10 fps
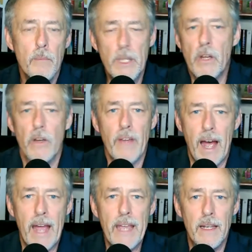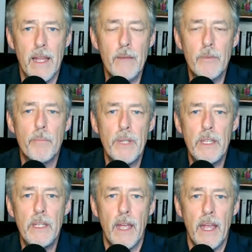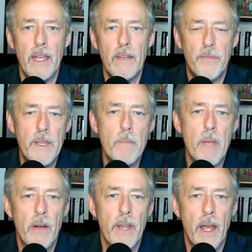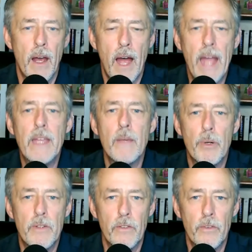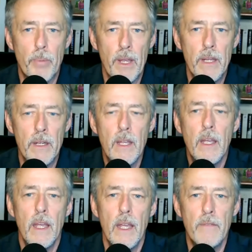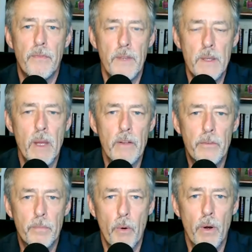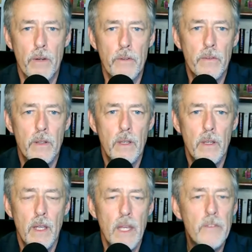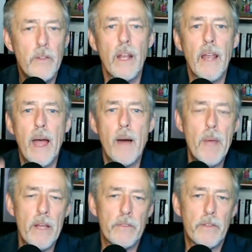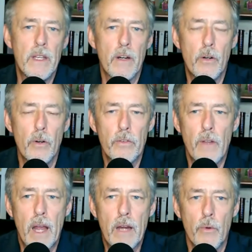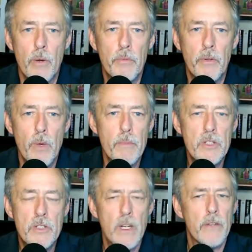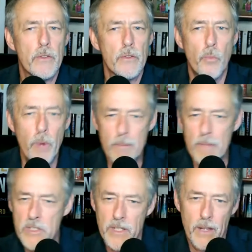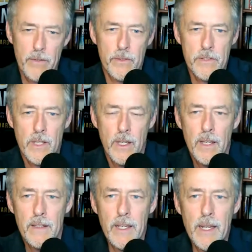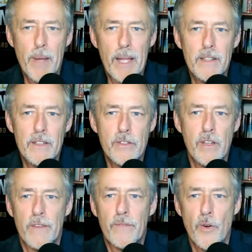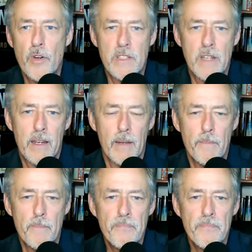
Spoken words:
because I claim to be a female now, I can participate in female sports. It's going to allow males to enter girls' locker rooms and women's shelters. Women's shelters. Think about this just for a second.